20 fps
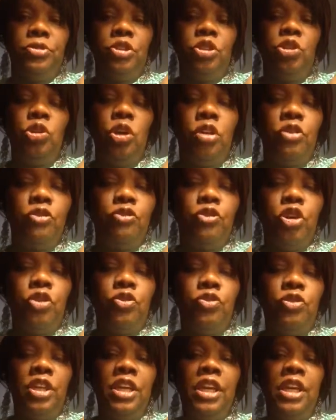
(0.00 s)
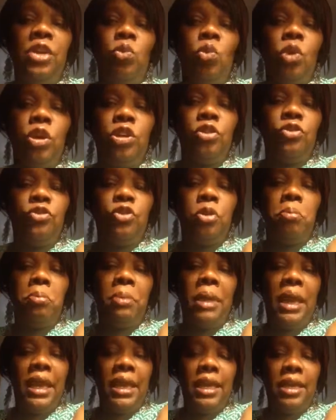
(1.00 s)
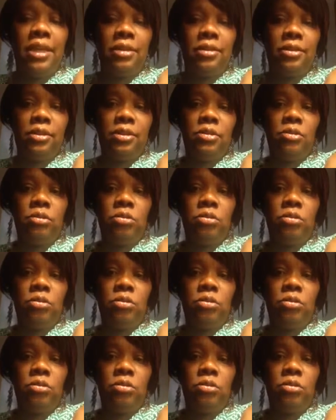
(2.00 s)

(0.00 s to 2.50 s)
You are fearfully and wonderfully made.